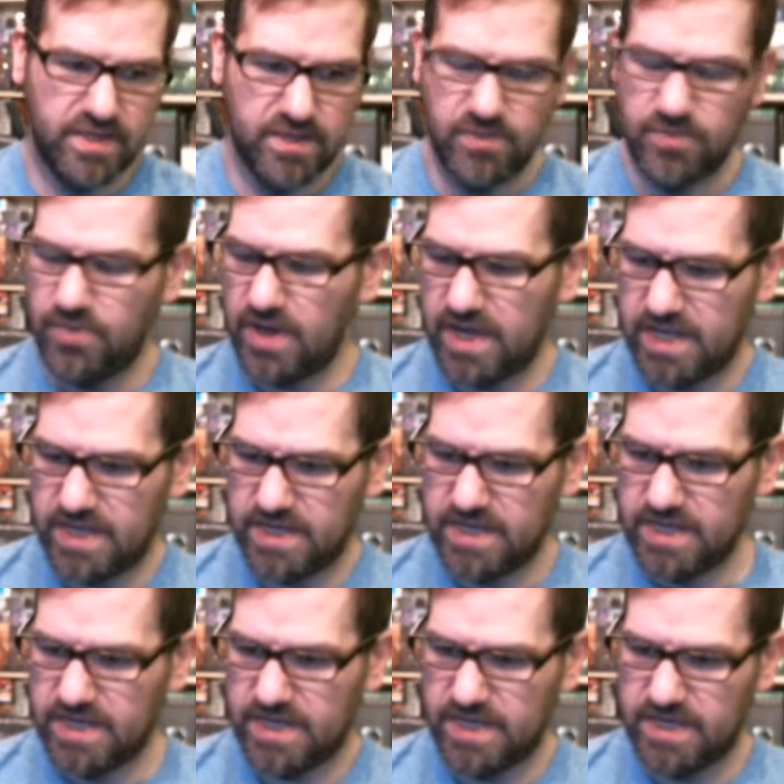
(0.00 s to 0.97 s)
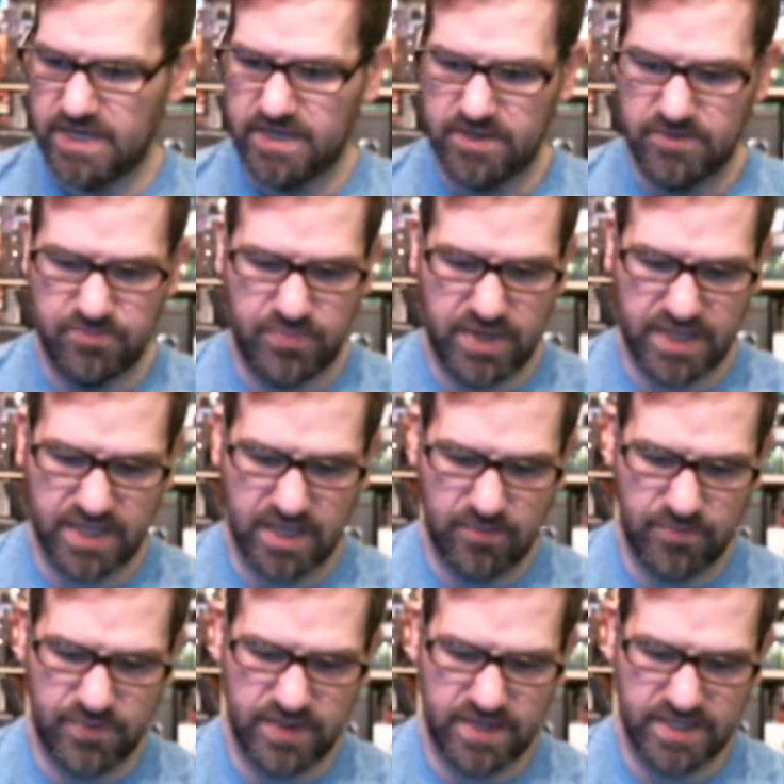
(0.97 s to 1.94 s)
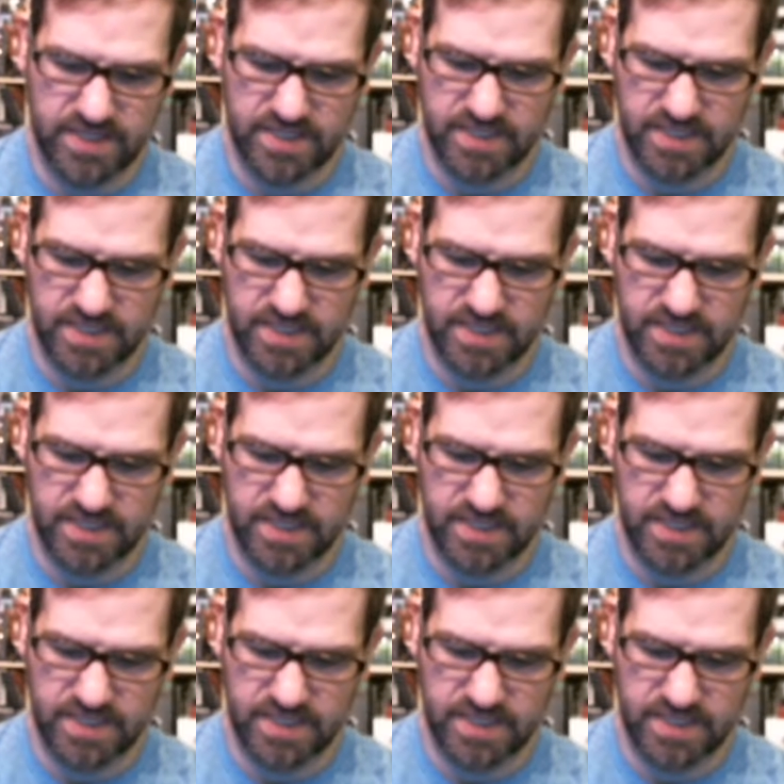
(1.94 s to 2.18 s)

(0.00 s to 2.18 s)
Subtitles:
Then picked up this.